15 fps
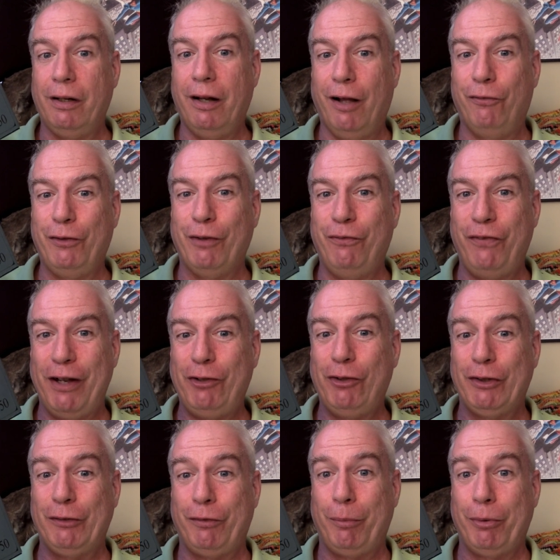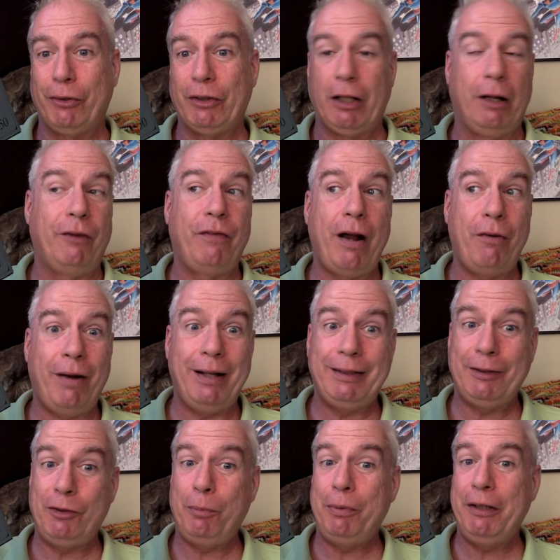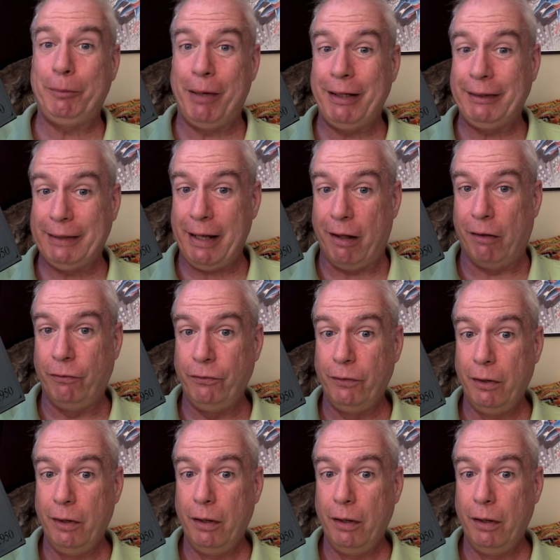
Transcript: of Confessions of a Bookseller. If I write such a piece myself,